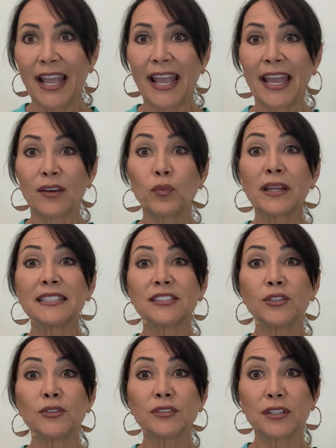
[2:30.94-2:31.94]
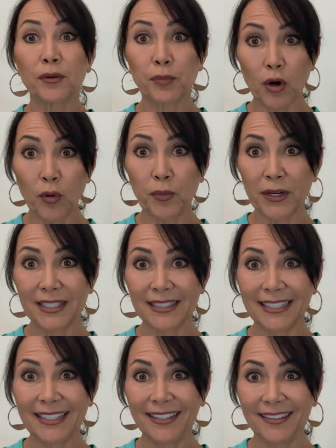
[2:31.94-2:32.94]
And when it's used
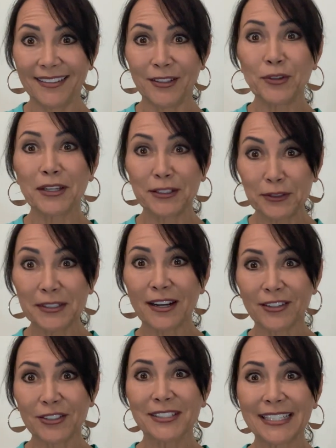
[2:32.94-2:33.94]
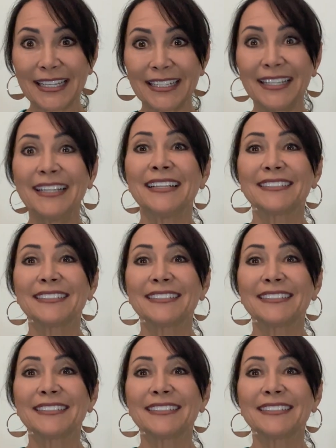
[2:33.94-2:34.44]
appropriately, you can use it on your skin.